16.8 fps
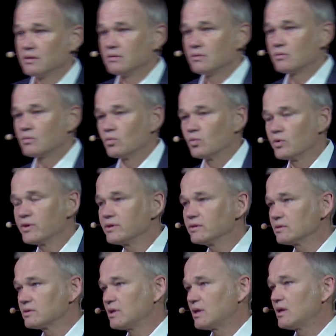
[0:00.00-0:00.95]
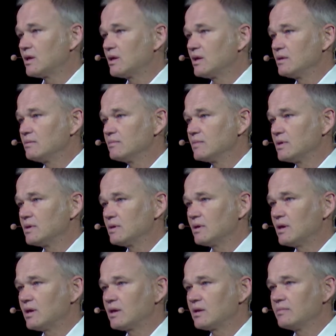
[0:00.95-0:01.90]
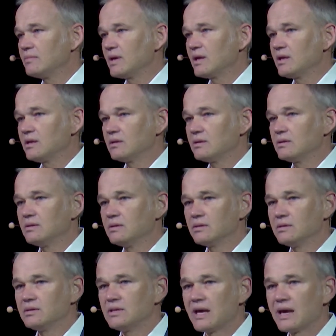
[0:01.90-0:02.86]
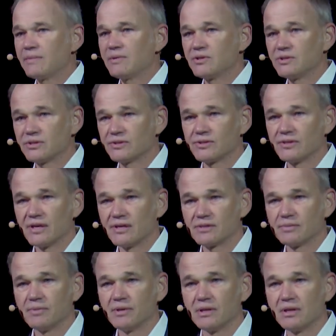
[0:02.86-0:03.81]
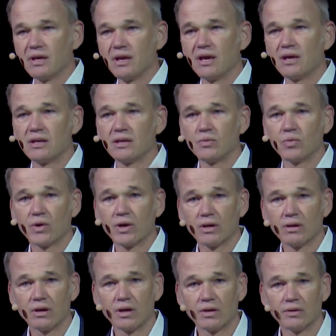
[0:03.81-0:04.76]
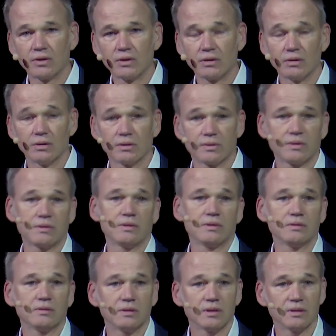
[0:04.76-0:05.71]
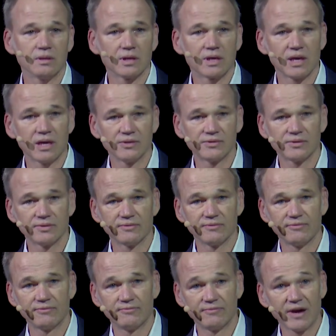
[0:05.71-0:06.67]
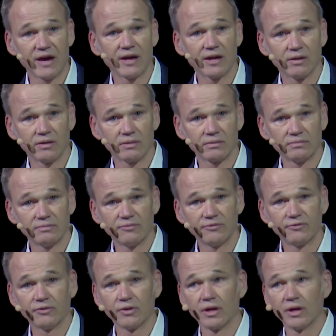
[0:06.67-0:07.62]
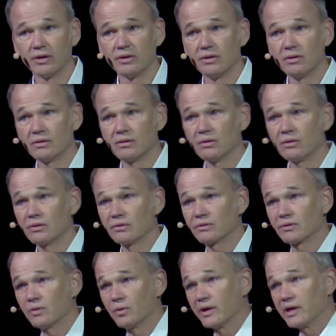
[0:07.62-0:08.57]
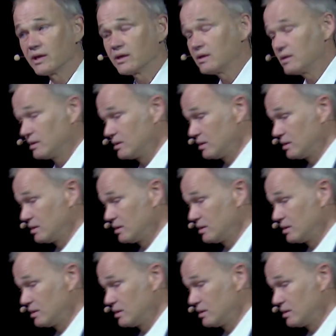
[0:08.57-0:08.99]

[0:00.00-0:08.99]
Real-time automated damage assessment anywhere on Earth in the case of fire, flood, earthquake.